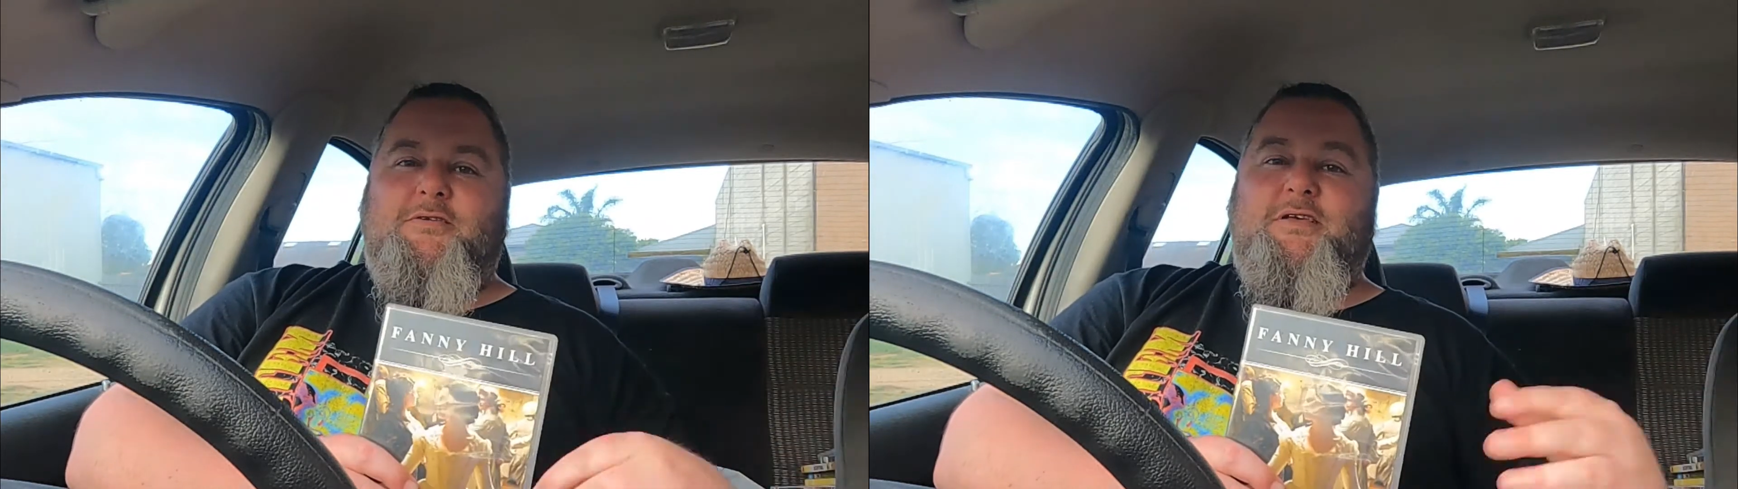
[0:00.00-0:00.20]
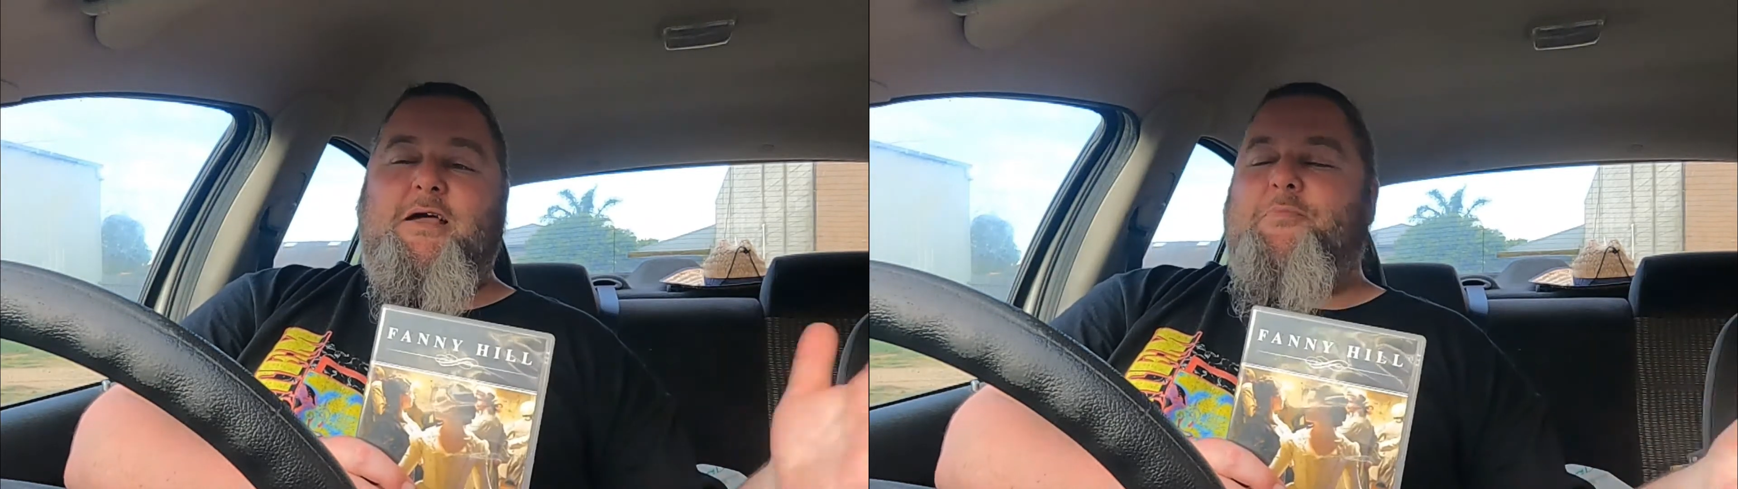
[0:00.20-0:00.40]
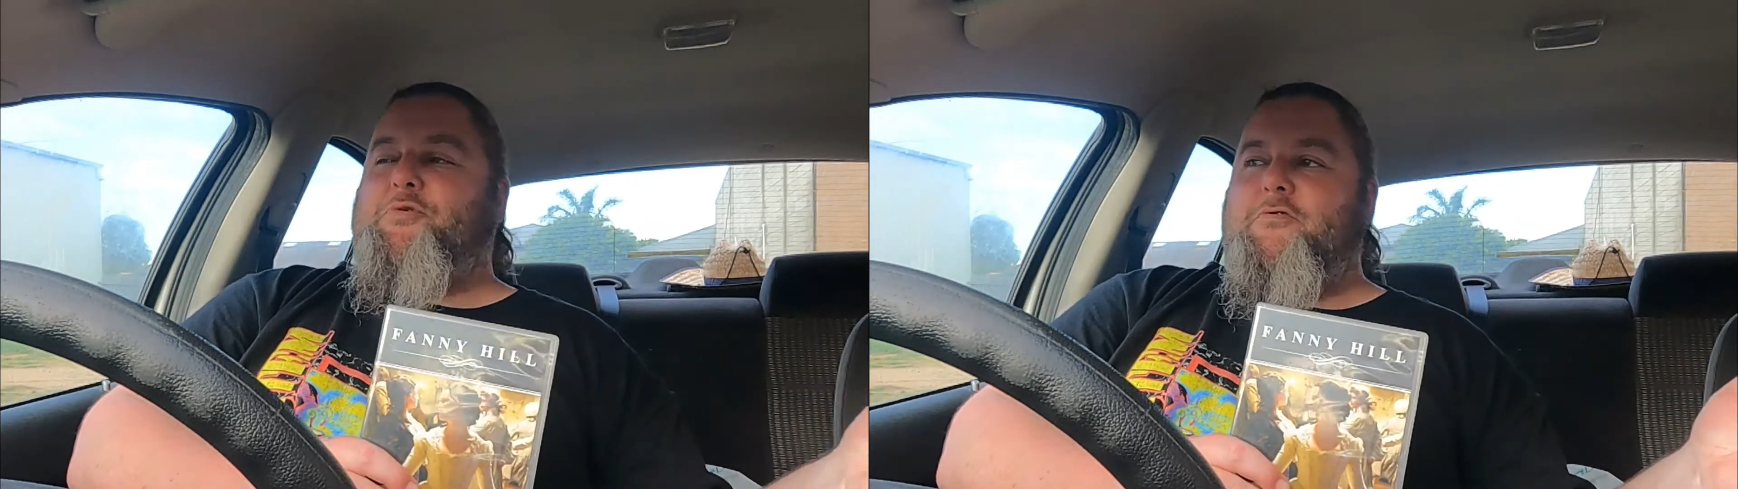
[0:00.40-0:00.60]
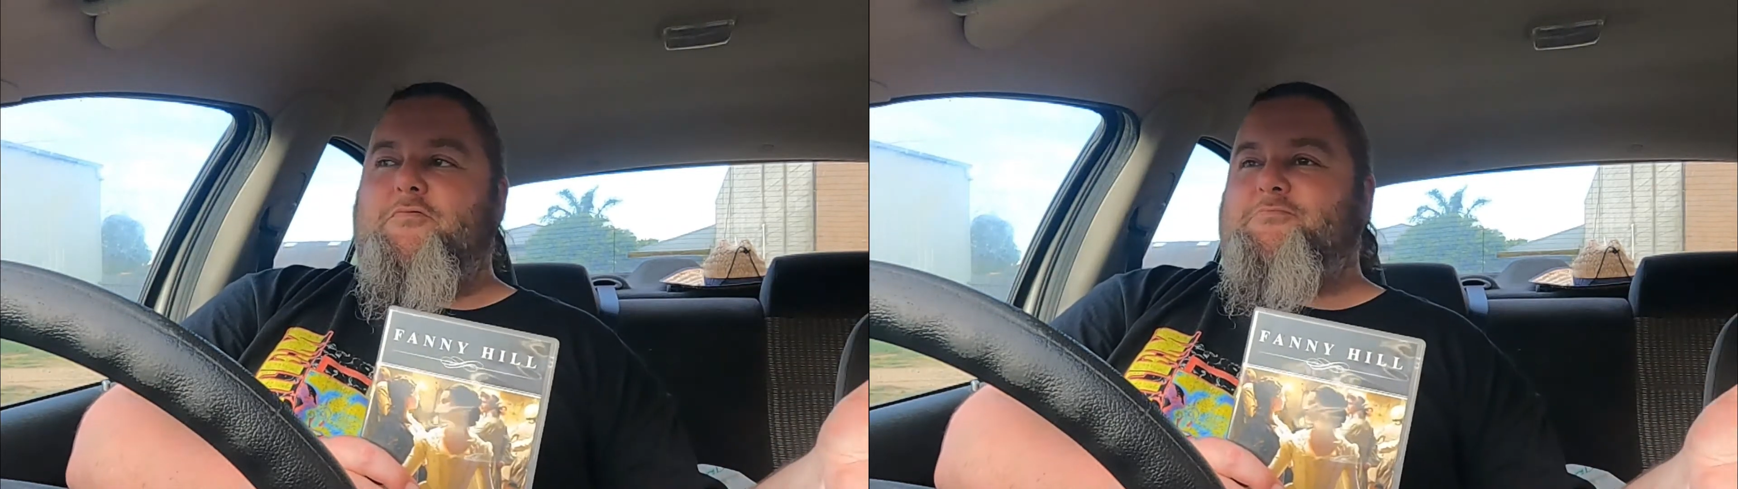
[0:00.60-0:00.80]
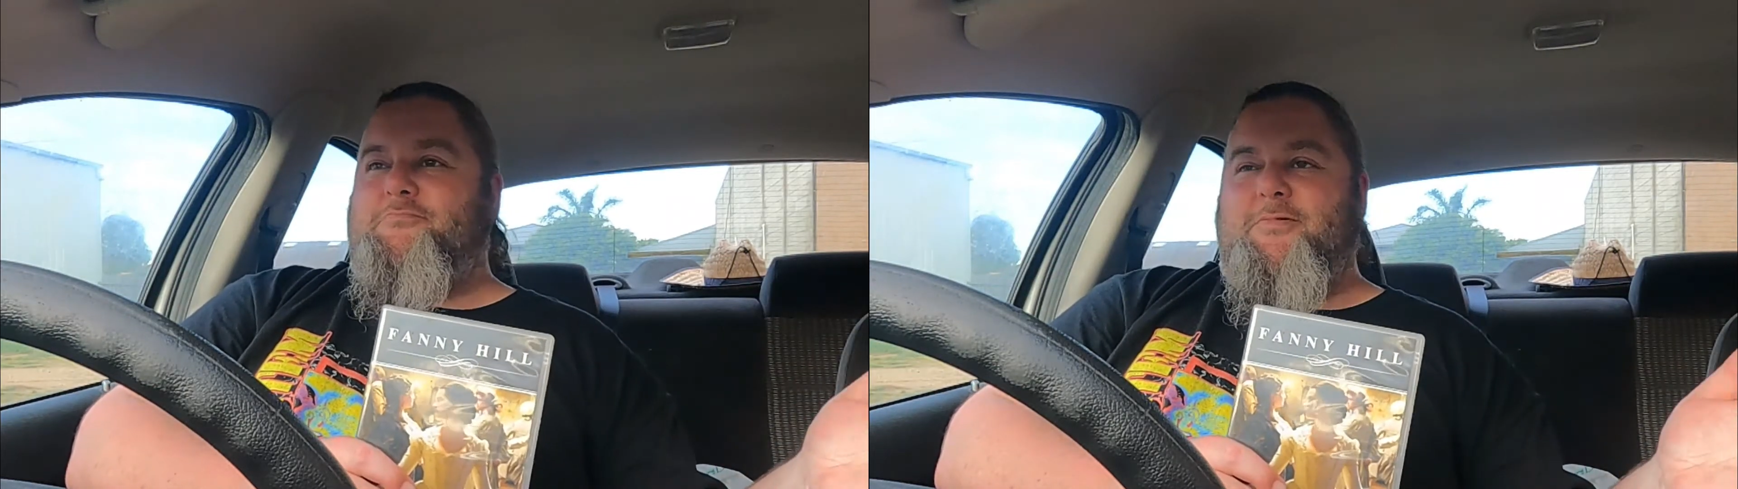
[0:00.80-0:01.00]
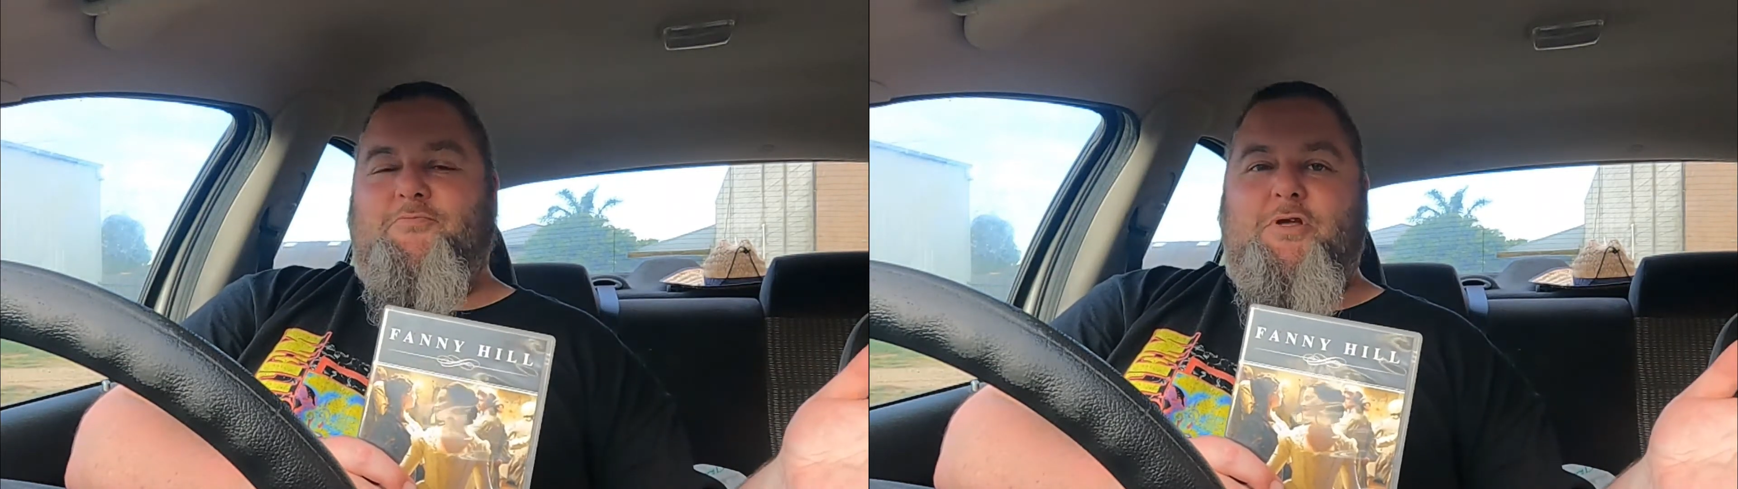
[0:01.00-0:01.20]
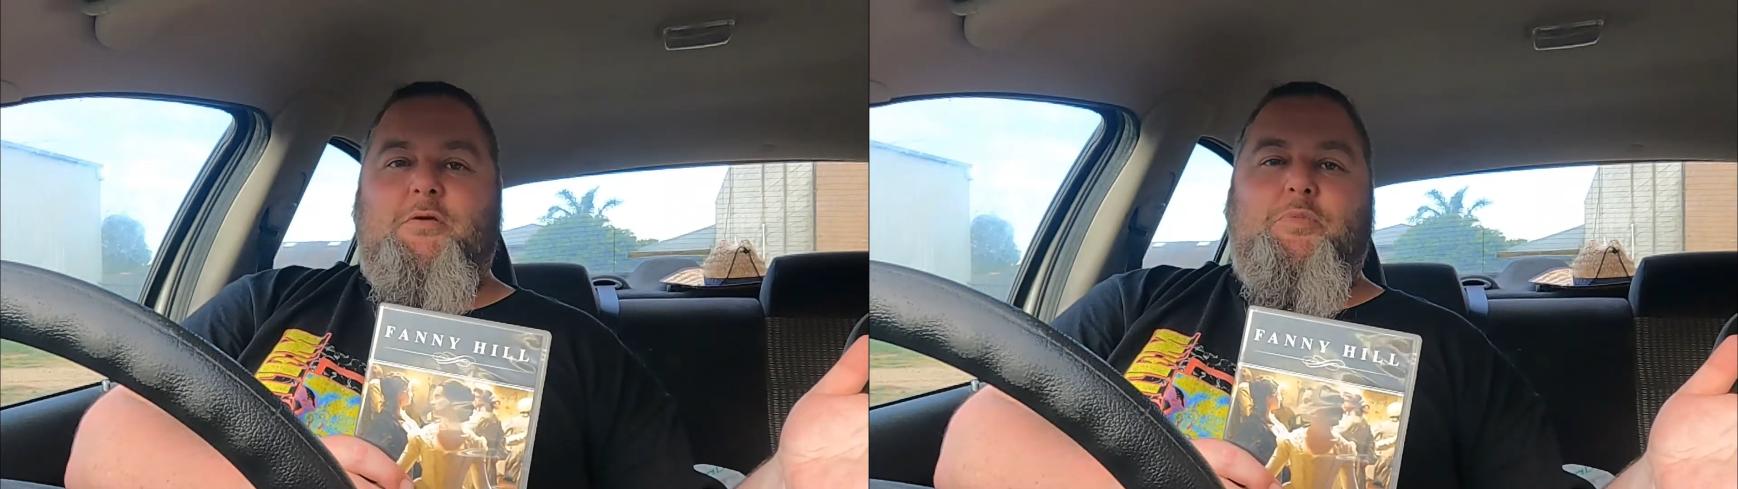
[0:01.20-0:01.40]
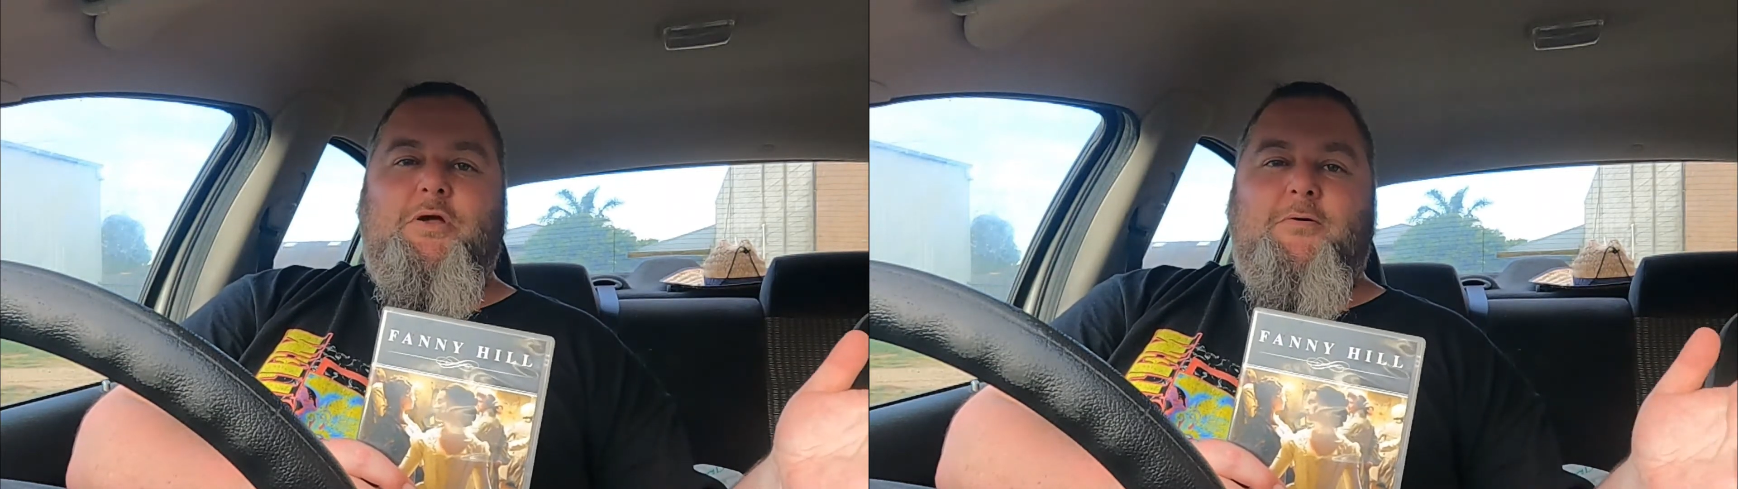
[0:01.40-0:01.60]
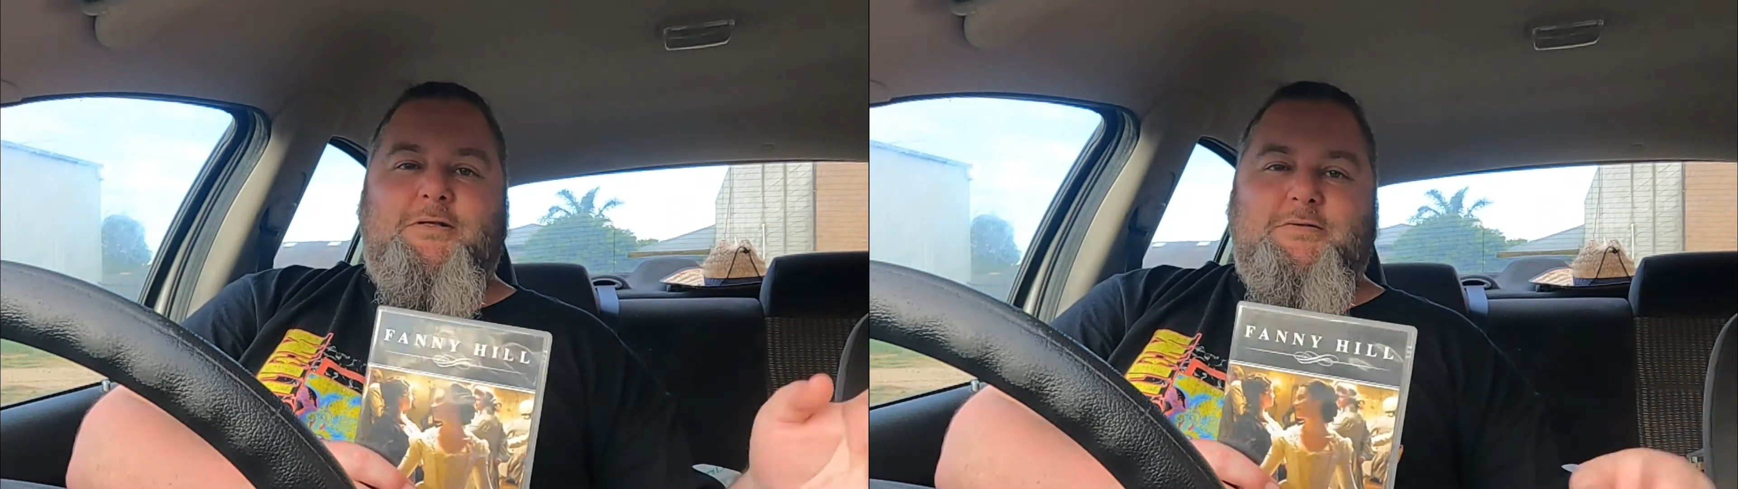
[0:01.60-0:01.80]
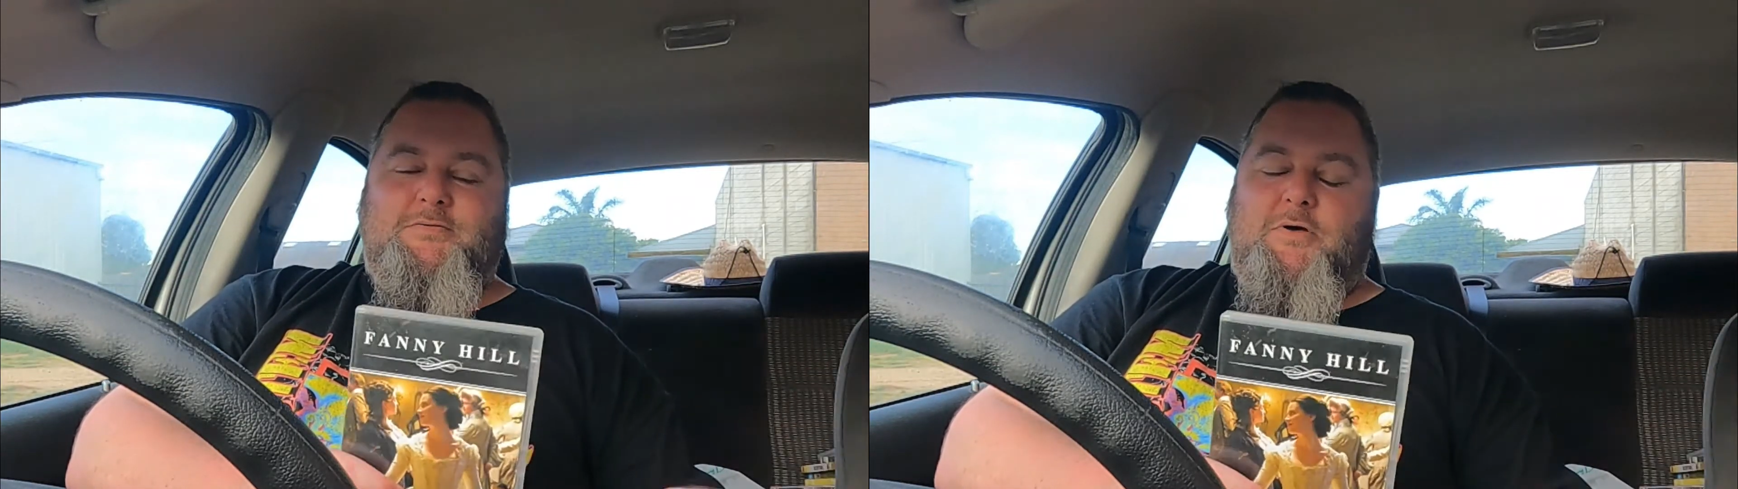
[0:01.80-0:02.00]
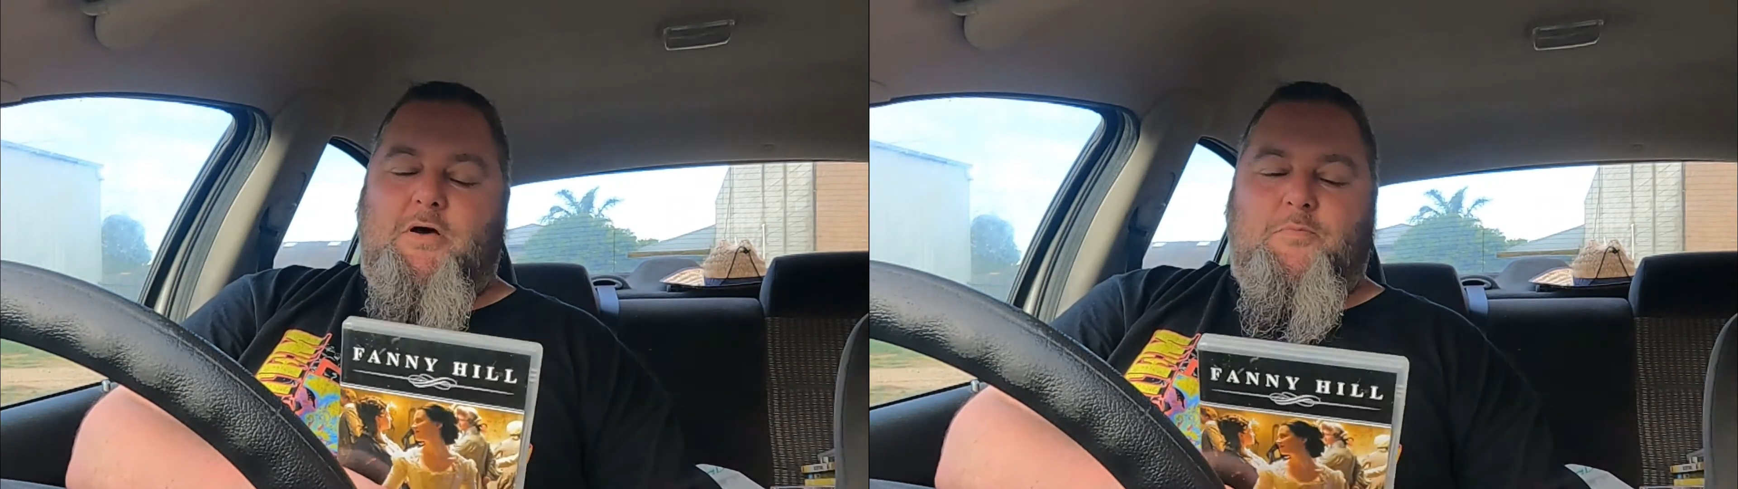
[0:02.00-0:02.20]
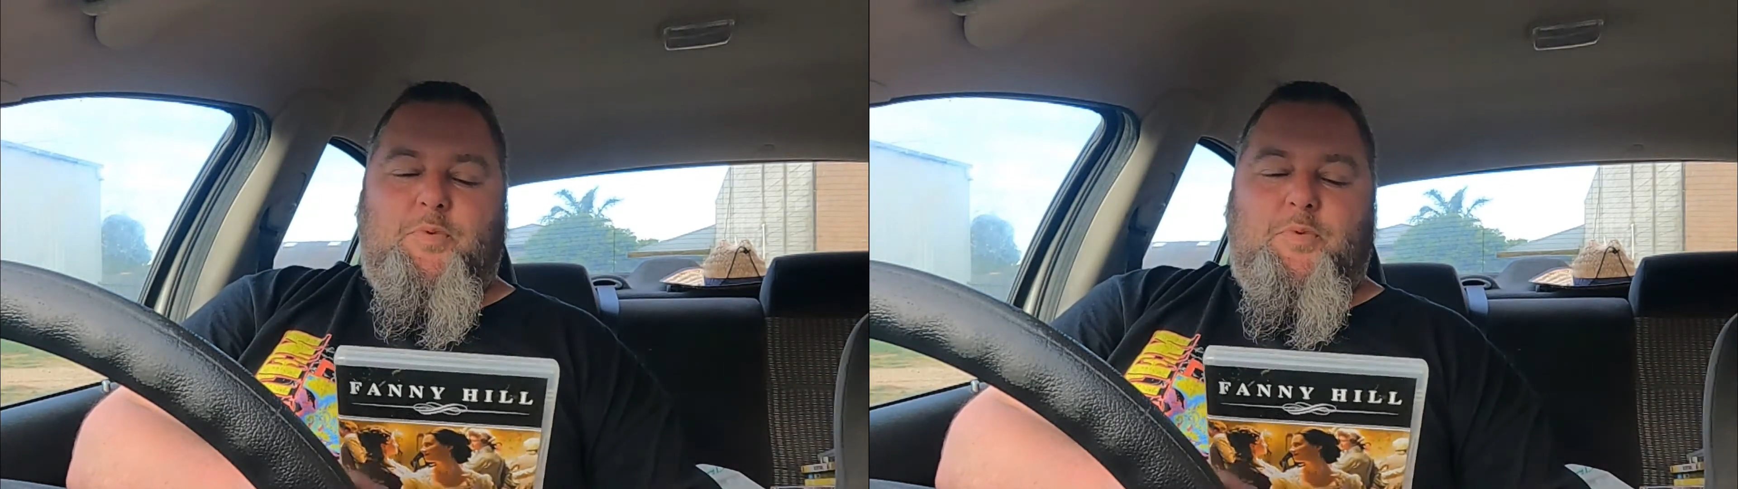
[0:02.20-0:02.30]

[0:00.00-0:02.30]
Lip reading: There's a couple of really big ones as well,